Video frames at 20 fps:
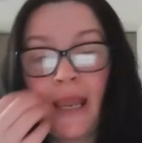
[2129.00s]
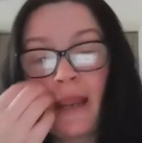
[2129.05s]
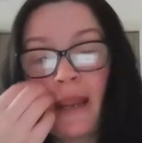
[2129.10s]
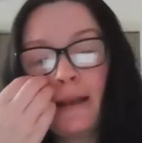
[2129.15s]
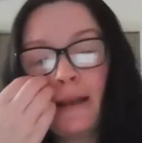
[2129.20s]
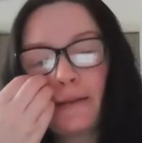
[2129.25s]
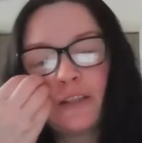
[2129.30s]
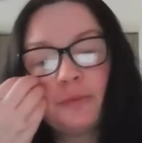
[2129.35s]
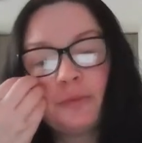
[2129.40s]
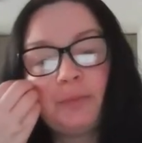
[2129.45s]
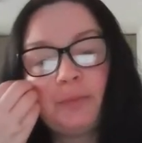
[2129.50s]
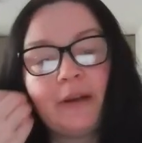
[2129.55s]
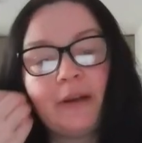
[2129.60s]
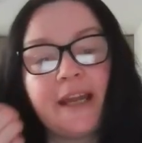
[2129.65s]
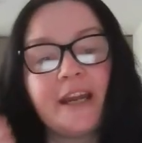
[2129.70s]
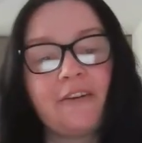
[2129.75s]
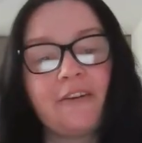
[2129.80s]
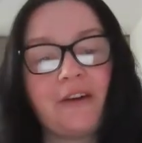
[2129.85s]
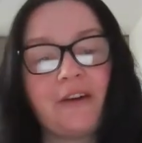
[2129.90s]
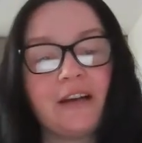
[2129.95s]
So
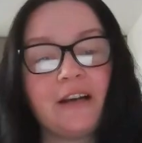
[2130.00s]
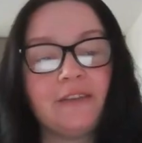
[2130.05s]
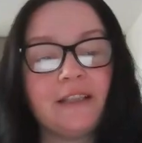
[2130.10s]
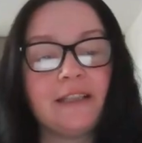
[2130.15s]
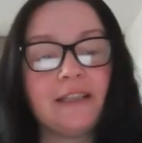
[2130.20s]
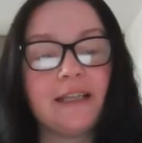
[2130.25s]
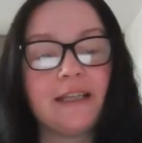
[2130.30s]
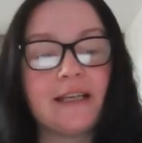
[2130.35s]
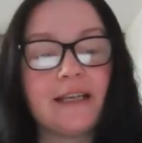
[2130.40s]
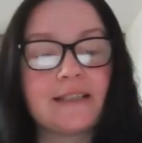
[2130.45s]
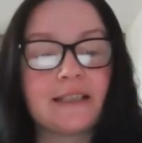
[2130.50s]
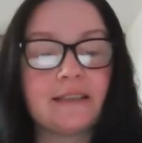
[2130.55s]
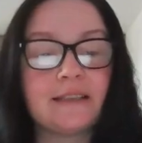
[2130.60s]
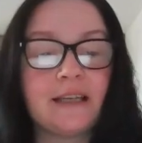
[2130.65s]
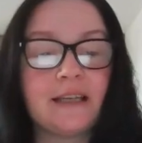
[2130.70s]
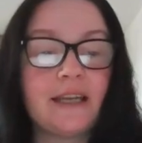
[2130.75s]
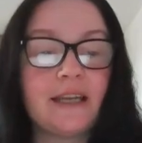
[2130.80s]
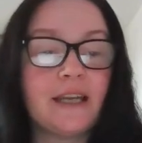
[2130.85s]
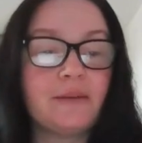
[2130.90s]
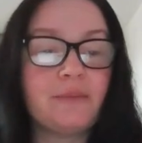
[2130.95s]
play around with this, and
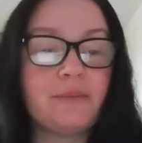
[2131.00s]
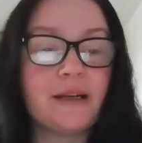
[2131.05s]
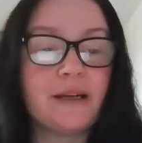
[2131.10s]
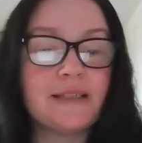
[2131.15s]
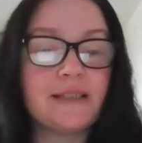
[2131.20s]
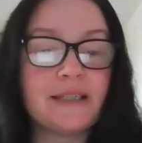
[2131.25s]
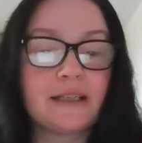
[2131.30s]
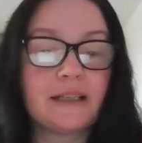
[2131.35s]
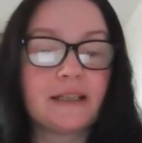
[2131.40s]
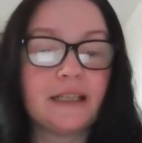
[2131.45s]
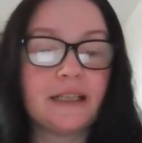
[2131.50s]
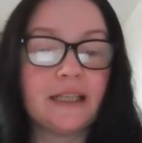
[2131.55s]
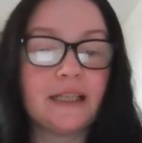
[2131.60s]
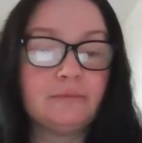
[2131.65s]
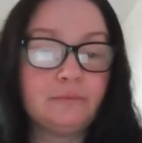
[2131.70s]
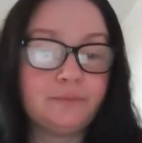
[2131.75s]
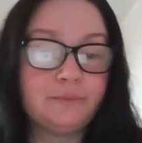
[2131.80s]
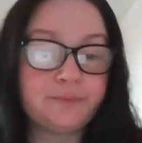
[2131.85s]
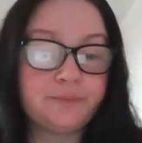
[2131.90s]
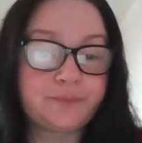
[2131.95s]
here basically
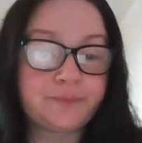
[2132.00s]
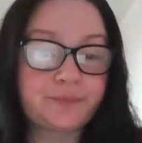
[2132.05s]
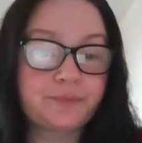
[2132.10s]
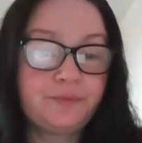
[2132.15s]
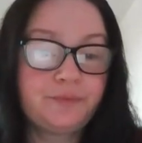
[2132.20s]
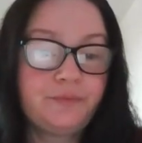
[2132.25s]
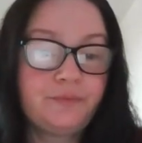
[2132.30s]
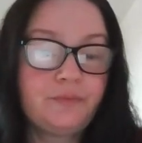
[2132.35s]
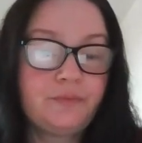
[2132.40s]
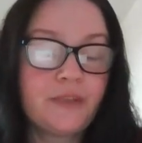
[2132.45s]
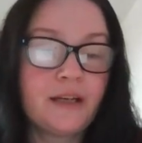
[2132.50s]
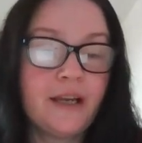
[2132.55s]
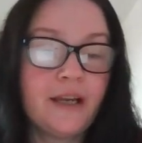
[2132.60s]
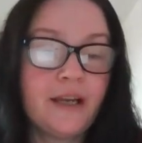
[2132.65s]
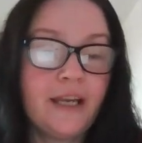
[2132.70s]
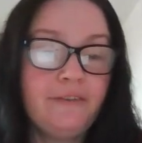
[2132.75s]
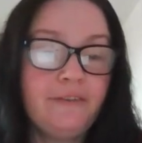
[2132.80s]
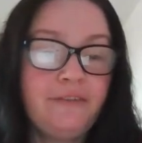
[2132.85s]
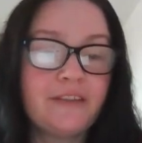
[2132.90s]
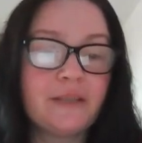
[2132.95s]
I
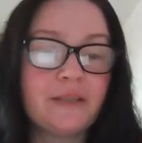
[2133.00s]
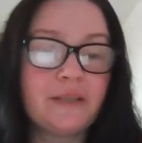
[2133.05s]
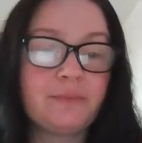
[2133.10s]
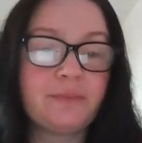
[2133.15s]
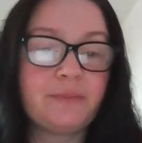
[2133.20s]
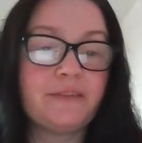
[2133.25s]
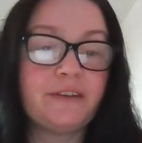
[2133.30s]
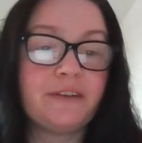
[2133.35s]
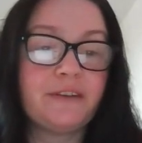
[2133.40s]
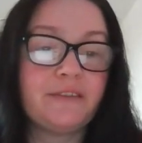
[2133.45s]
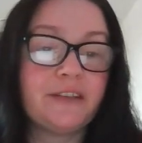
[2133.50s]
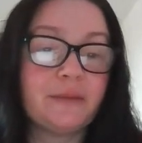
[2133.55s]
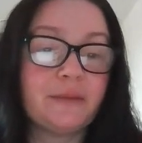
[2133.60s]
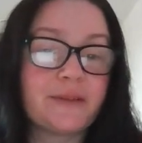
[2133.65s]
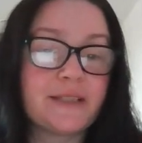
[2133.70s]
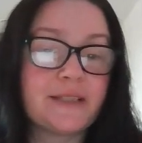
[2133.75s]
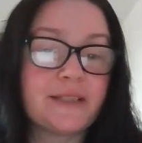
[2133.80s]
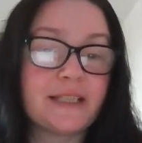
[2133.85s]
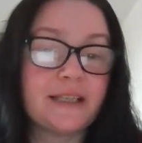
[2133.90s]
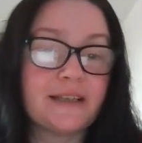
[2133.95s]
have
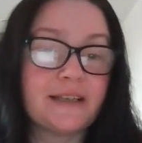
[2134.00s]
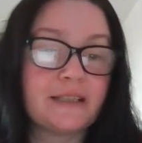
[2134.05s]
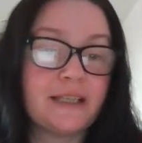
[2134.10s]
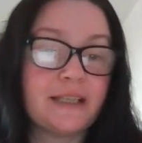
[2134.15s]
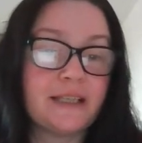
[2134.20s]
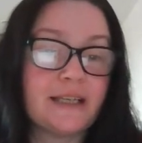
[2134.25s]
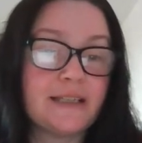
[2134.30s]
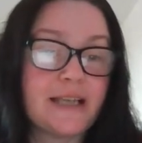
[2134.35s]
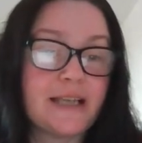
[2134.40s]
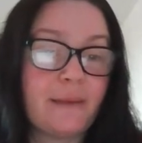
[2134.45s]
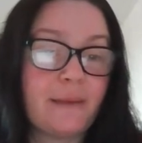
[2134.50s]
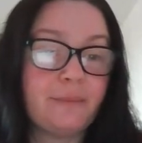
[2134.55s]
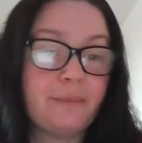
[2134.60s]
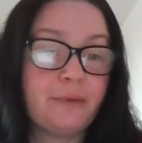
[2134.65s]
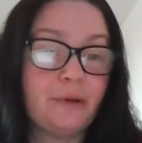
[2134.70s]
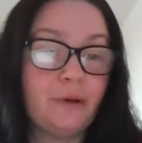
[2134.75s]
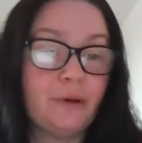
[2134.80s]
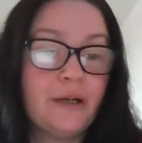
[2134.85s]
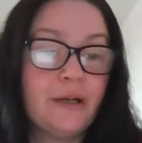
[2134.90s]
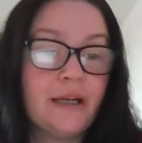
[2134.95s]
50% as an
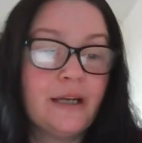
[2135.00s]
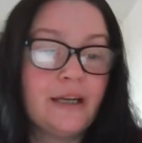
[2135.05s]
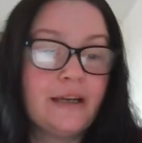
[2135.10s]
example.